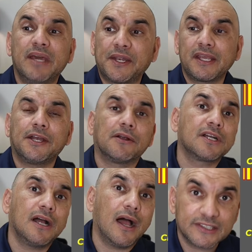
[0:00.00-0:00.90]

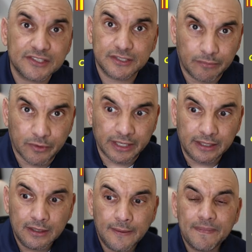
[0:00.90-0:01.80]
Medicare cost summary.
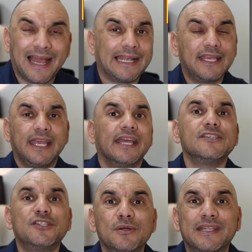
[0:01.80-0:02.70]

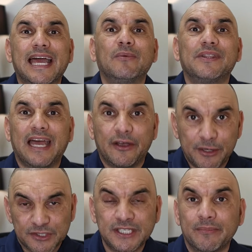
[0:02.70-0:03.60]
Can't do that without
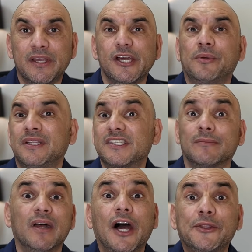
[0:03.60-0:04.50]
your zip code and
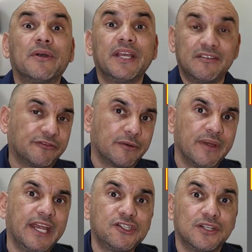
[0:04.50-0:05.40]
some other
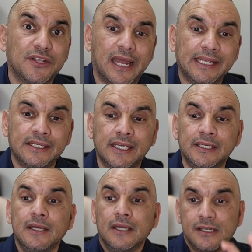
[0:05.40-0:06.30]
information that I
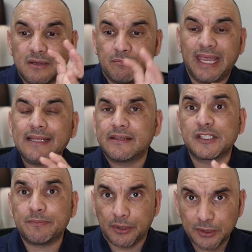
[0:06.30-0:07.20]
need to make
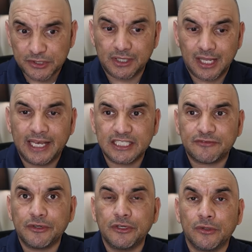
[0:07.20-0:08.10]
this
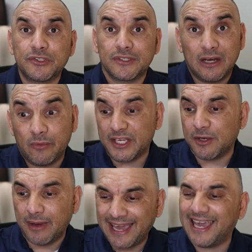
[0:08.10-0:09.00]
personalized for you. So that way
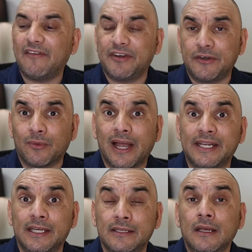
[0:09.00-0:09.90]
you have it in
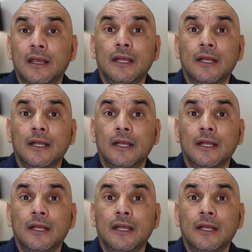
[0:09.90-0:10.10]
writing.